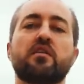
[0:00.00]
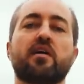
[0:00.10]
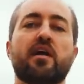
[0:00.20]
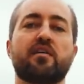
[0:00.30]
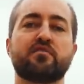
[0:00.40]

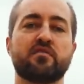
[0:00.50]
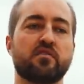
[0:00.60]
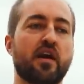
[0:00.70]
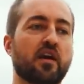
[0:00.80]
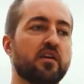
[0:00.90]
that have
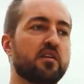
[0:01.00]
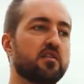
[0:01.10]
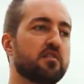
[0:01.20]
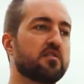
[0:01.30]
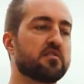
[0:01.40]
likened it
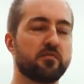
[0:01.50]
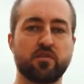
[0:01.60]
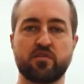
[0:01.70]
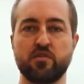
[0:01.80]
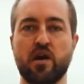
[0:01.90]

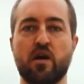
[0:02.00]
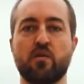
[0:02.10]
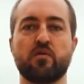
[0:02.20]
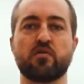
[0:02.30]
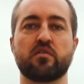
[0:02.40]
similar to
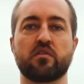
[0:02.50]
how